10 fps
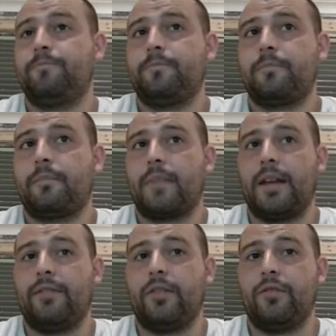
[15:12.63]

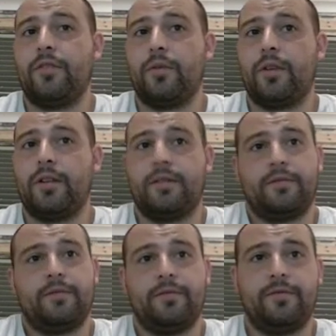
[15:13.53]
If you want to
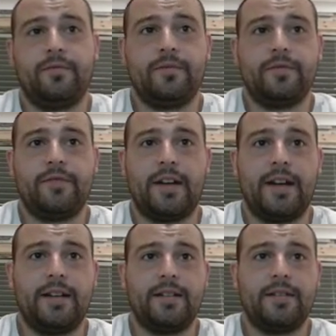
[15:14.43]

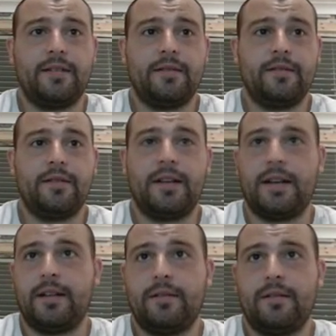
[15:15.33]
find how,
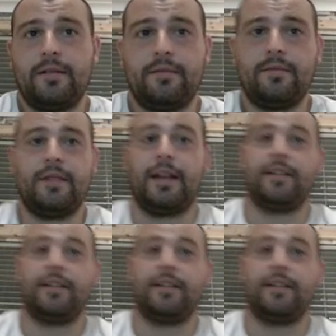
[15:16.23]
yeah, the game